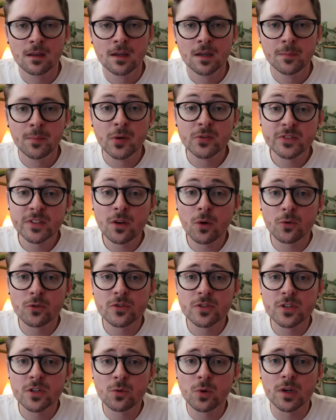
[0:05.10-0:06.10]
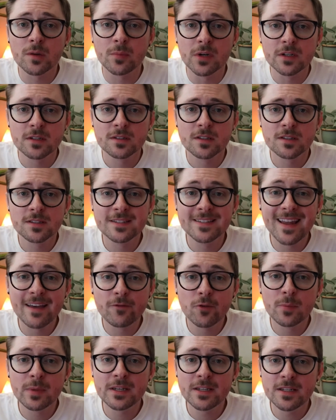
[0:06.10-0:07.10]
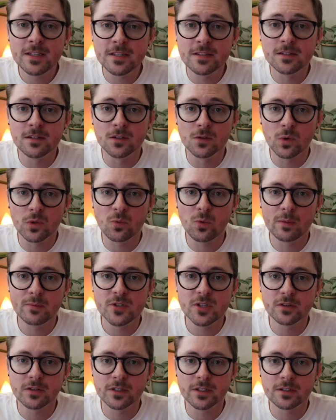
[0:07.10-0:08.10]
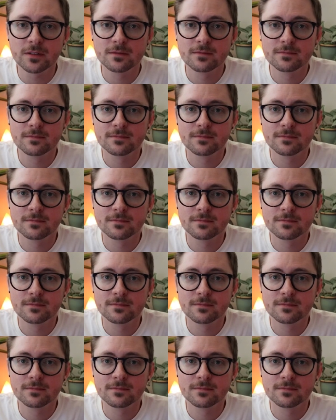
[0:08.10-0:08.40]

Posting orders to QuickBooks has never been easier with Webgility.